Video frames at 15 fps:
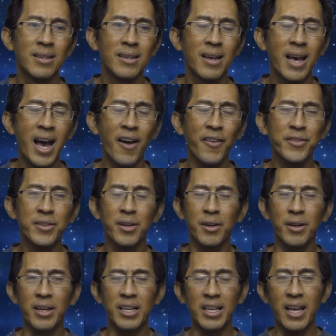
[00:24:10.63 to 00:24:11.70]

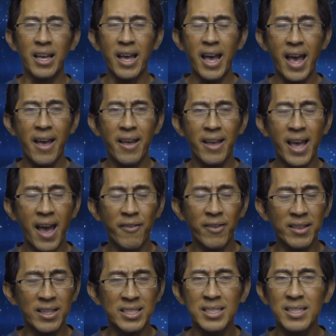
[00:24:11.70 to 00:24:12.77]
After having
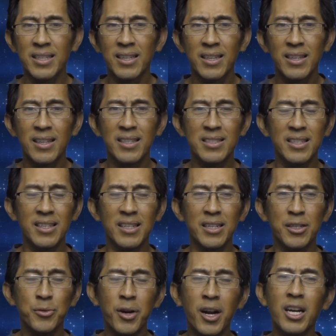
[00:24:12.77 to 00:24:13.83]
this this
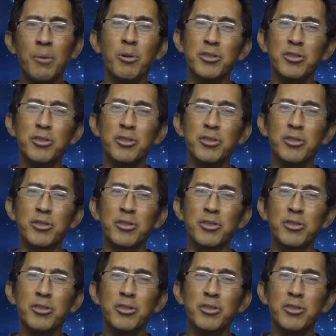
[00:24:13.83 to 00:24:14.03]
incredible